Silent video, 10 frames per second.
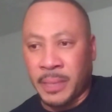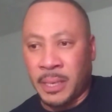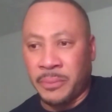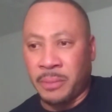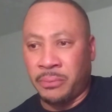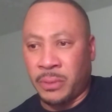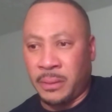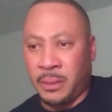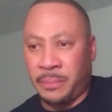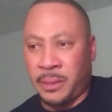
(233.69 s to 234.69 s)
Um, the
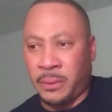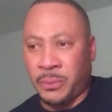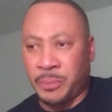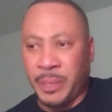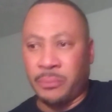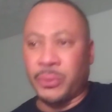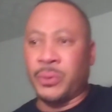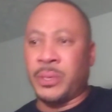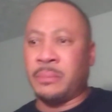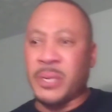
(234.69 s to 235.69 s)
the beer was being
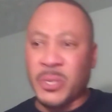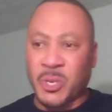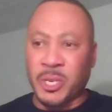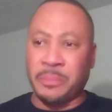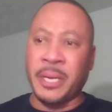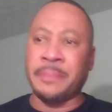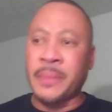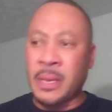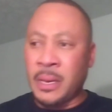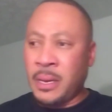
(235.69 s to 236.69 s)
brewed in Mississippi.
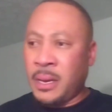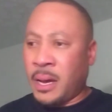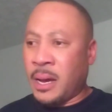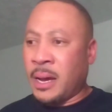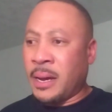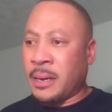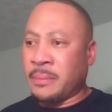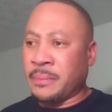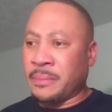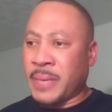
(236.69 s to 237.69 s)

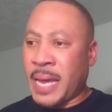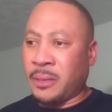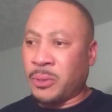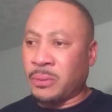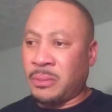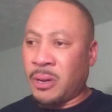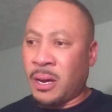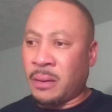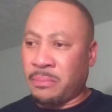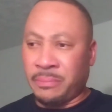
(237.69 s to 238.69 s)
Um, had a little
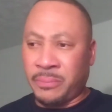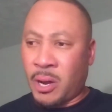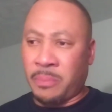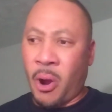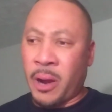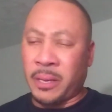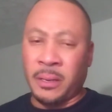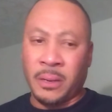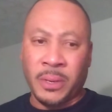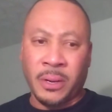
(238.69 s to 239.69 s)
dog dog park, you
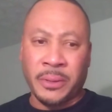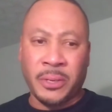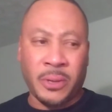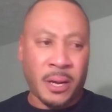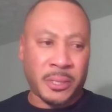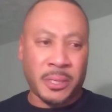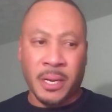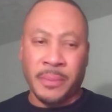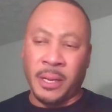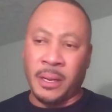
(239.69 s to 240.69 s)
know, where all the dogs
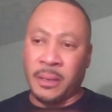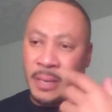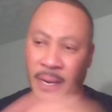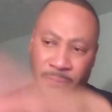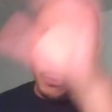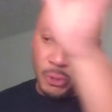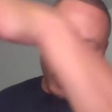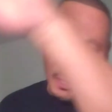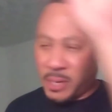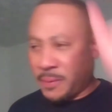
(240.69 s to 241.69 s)
come in. They had food
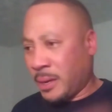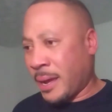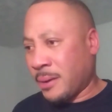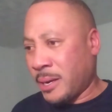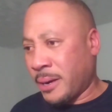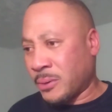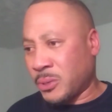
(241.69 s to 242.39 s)
trucks, everything out there.